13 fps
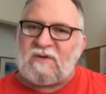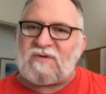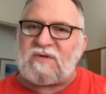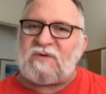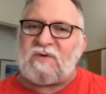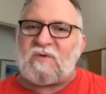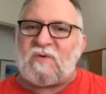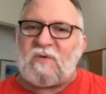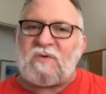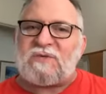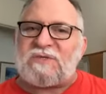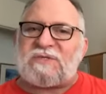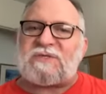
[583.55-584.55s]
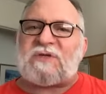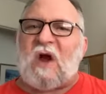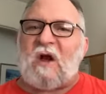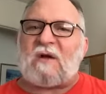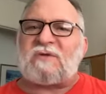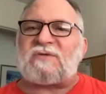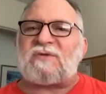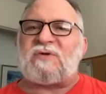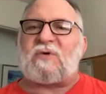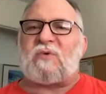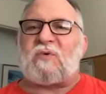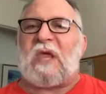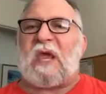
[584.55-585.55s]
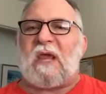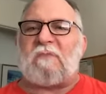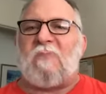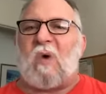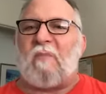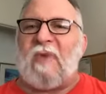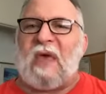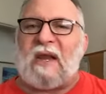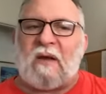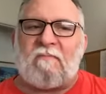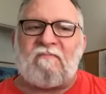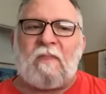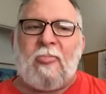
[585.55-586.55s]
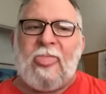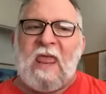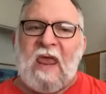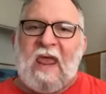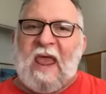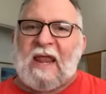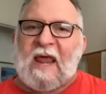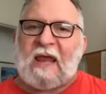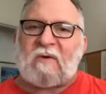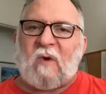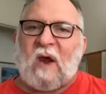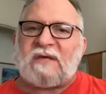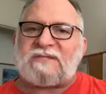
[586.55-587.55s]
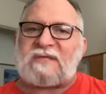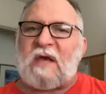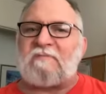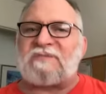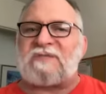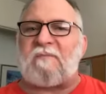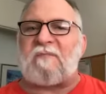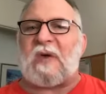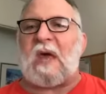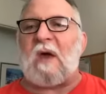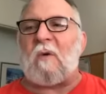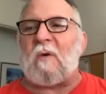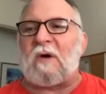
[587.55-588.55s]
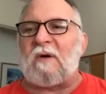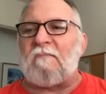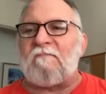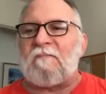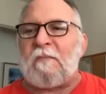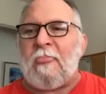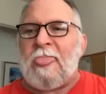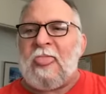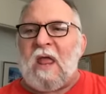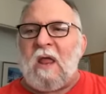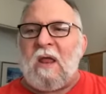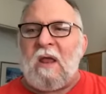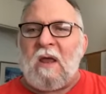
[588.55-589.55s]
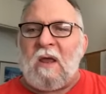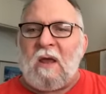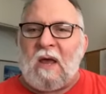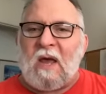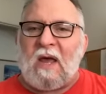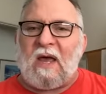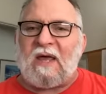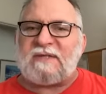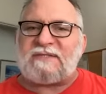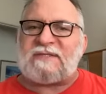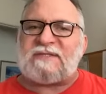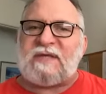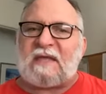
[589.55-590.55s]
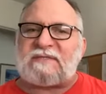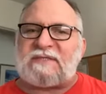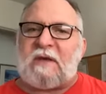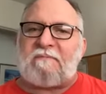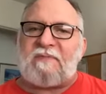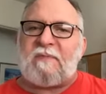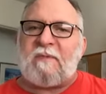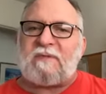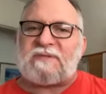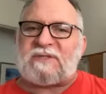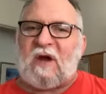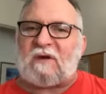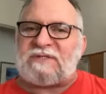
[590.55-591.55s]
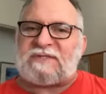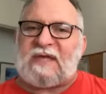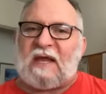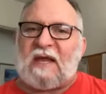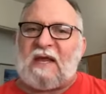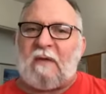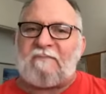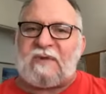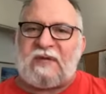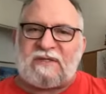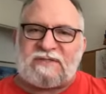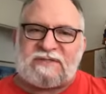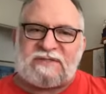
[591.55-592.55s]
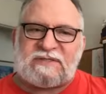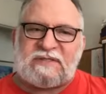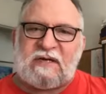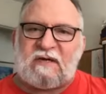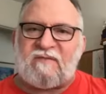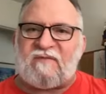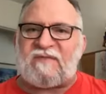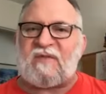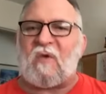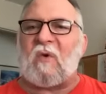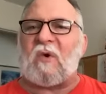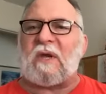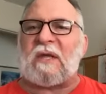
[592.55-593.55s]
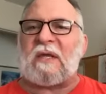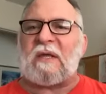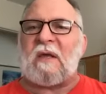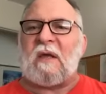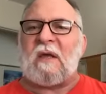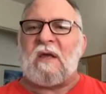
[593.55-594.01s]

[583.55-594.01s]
to start to gain momentum. Antichrist comes to power, starts setting up his seat of authority,